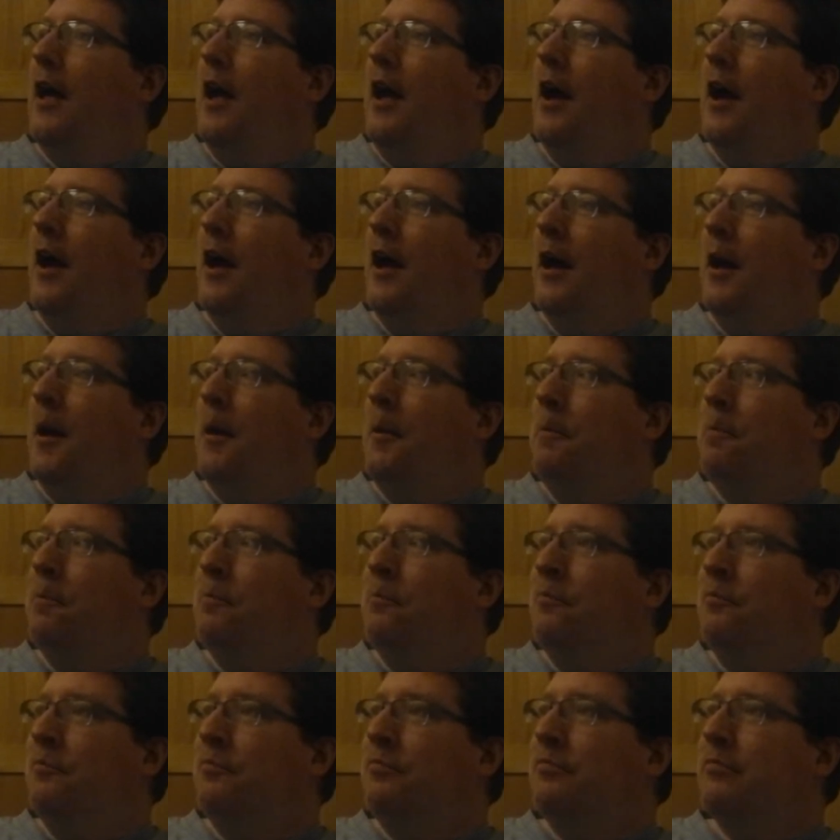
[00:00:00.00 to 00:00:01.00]

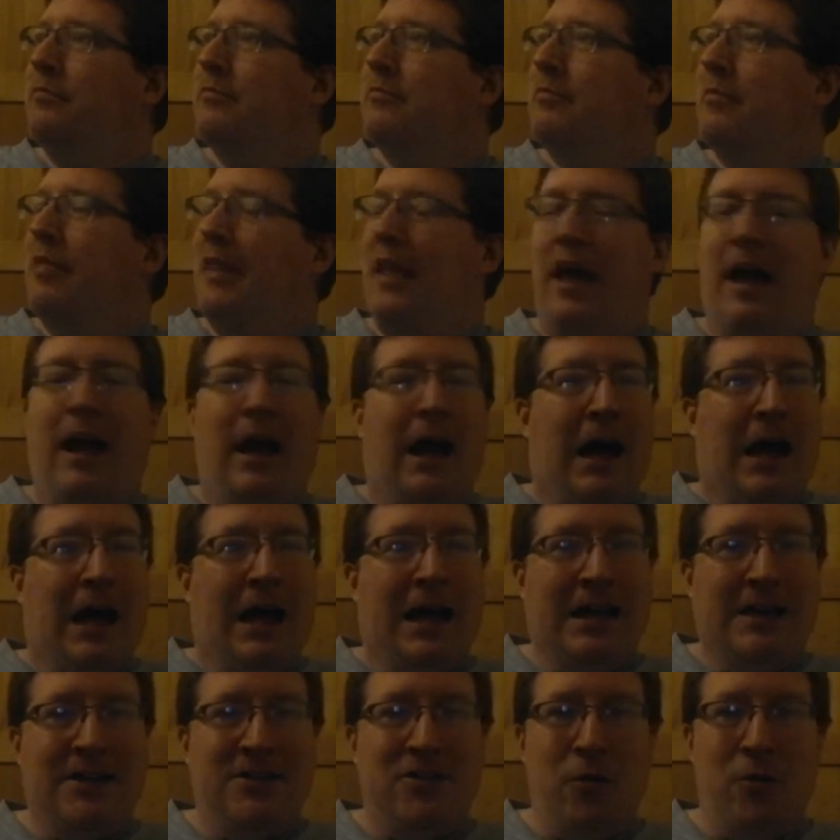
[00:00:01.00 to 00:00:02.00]
Um,
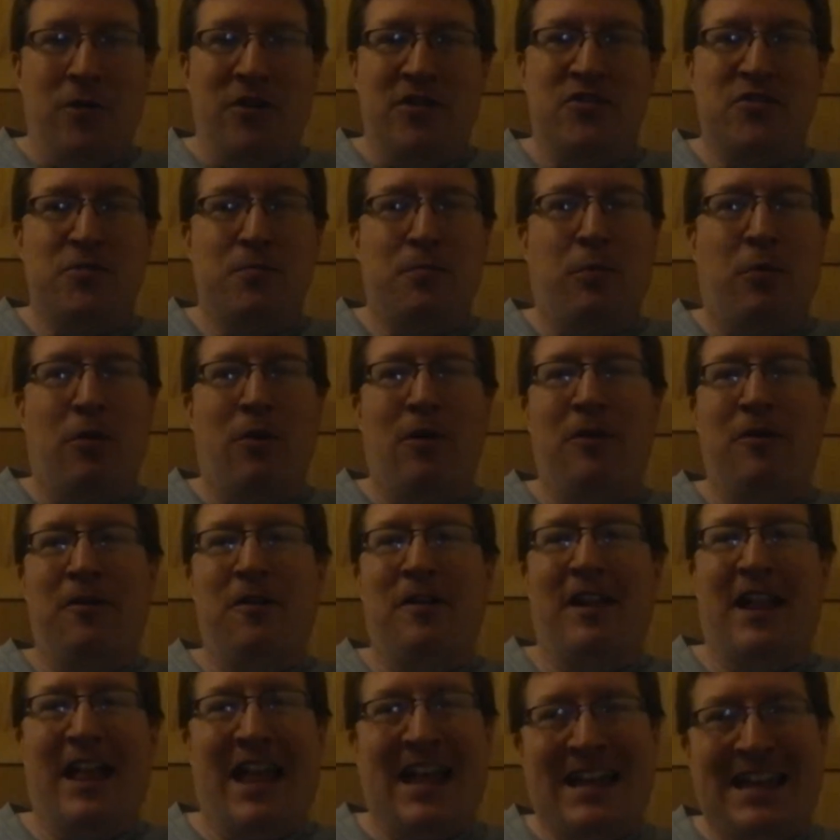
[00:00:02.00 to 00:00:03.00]
I don't want to
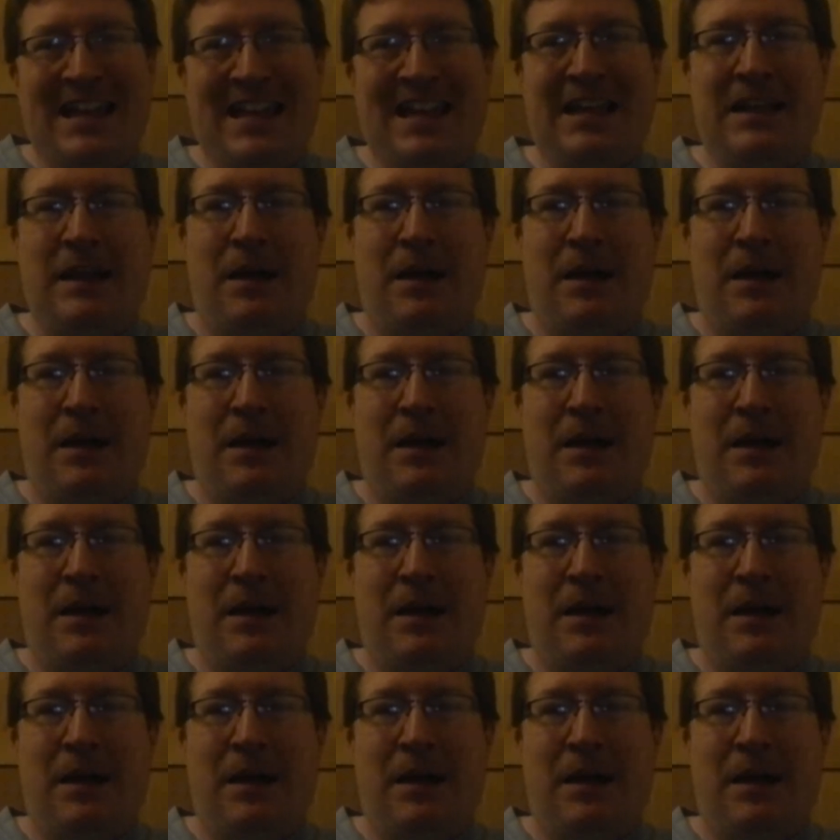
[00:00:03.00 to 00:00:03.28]
spoil any.